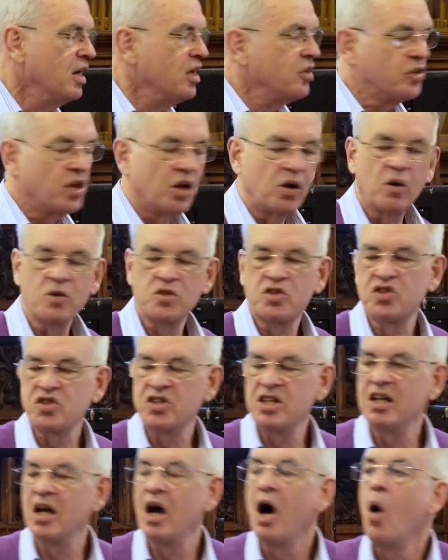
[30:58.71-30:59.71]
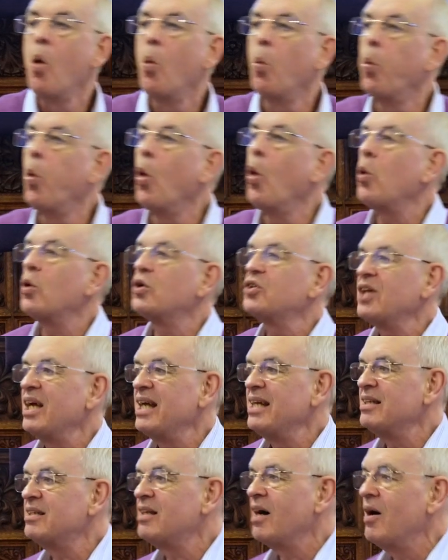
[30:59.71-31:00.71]
The lost sinner walks
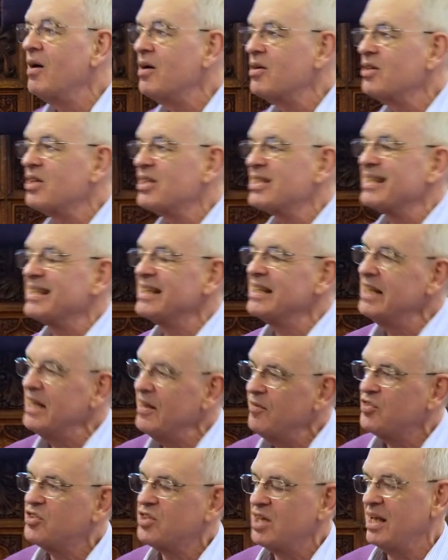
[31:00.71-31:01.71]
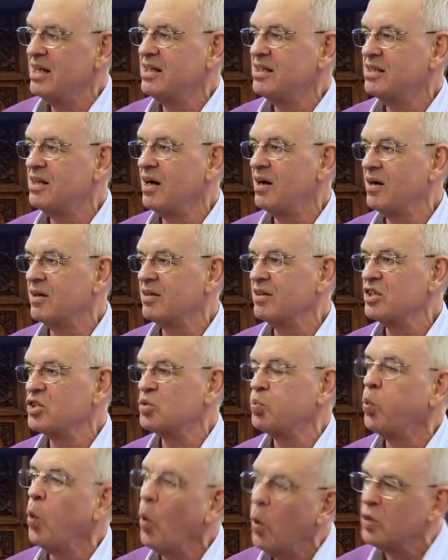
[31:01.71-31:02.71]
in darkness, lives in
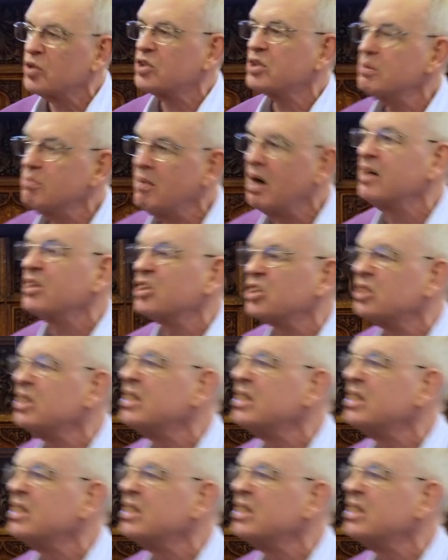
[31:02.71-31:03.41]
darkness, walks amongst